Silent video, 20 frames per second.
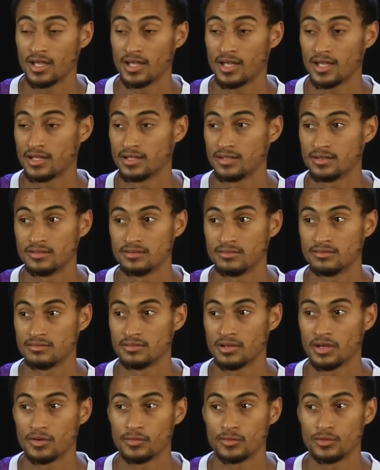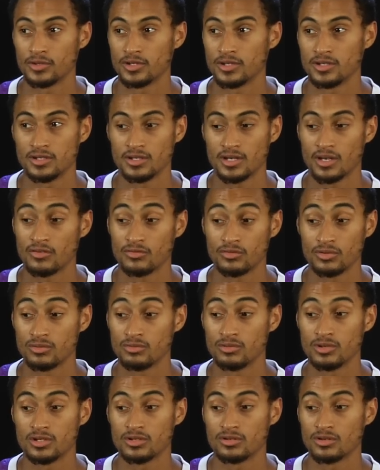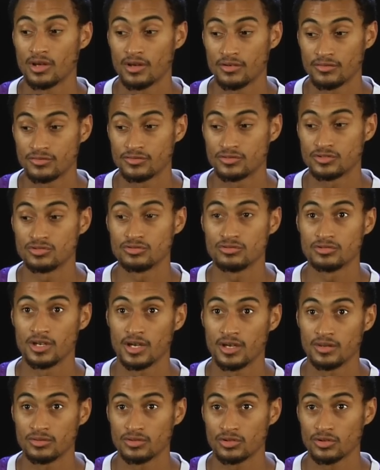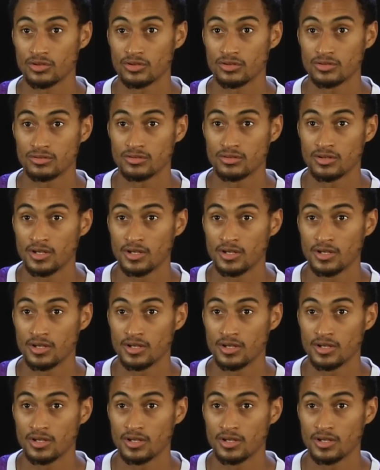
And every, every week you have two games, so